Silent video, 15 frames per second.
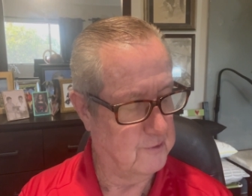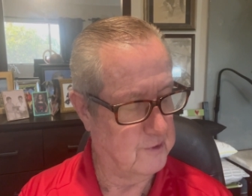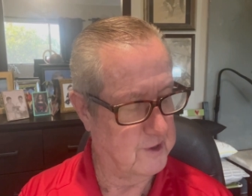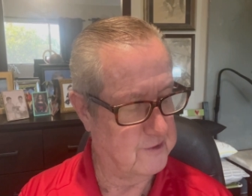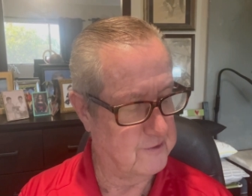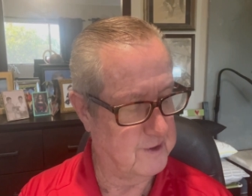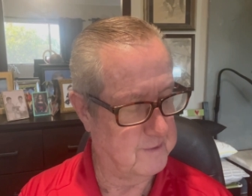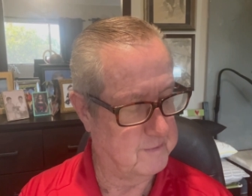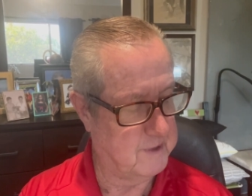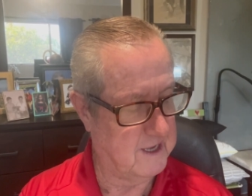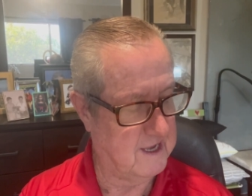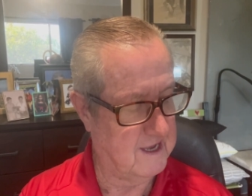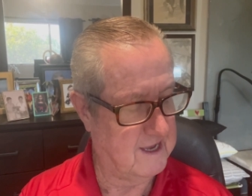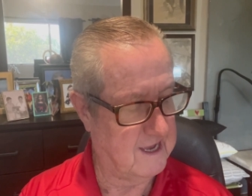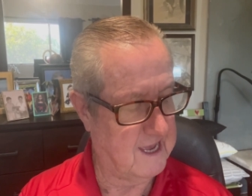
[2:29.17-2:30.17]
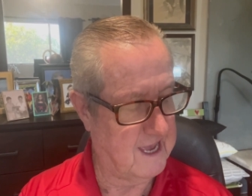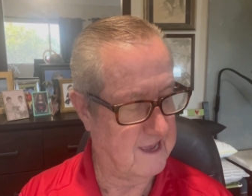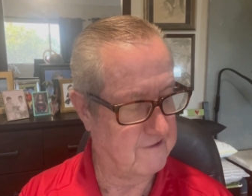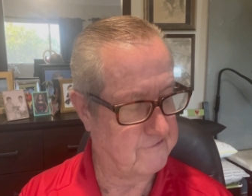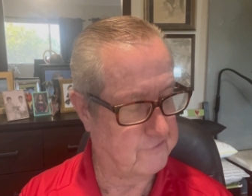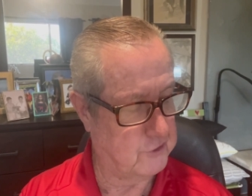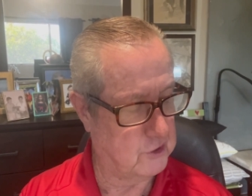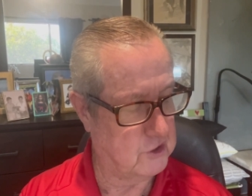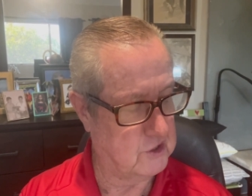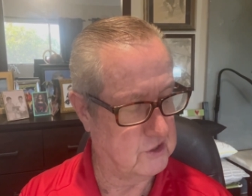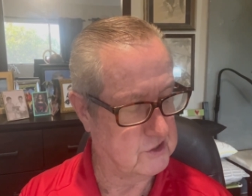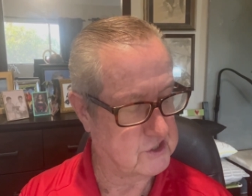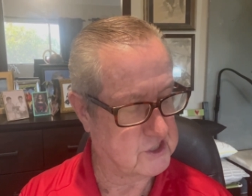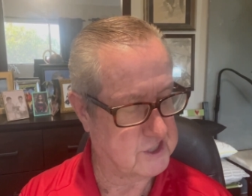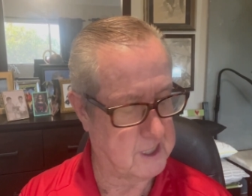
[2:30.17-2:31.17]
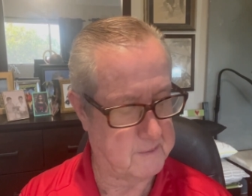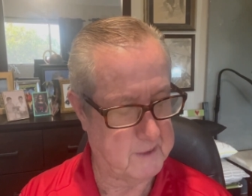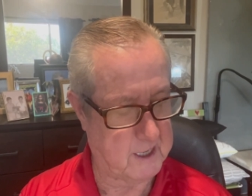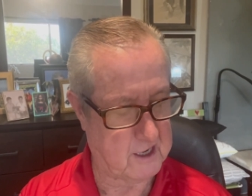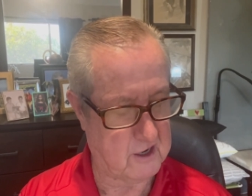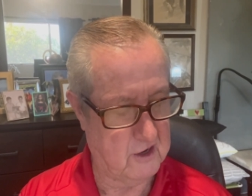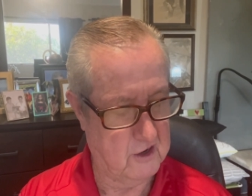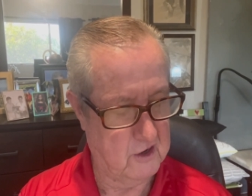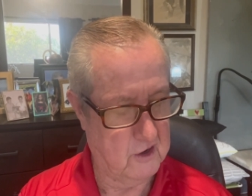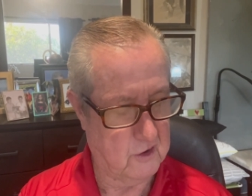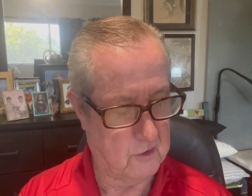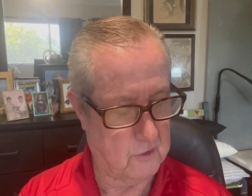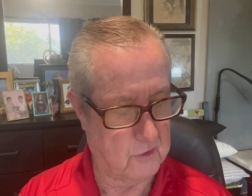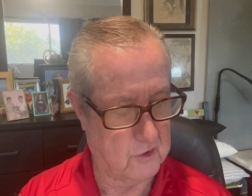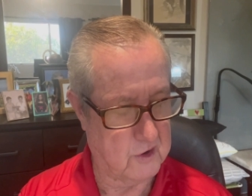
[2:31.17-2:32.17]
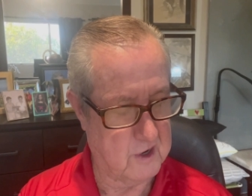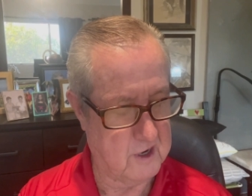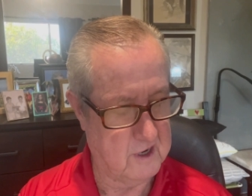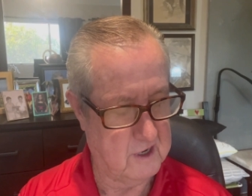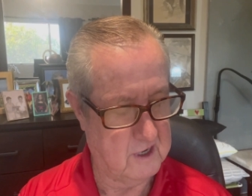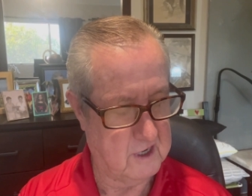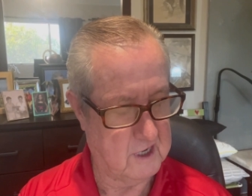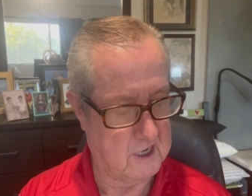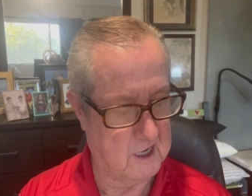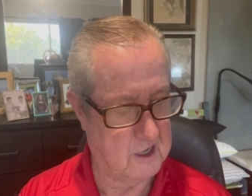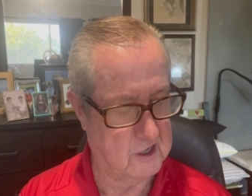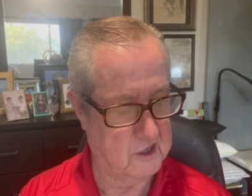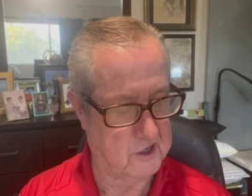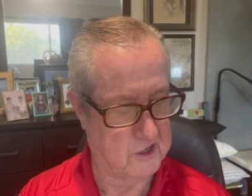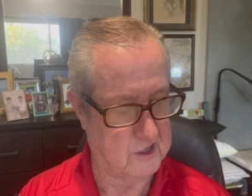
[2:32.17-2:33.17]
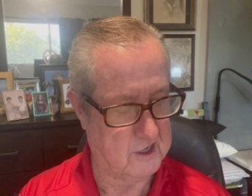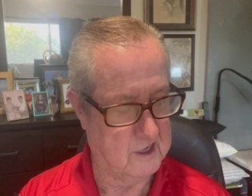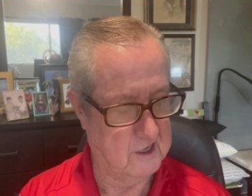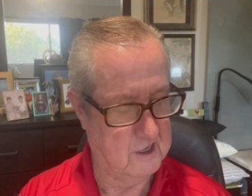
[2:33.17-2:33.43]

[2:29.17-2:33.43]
whether it be a full stomach or hunger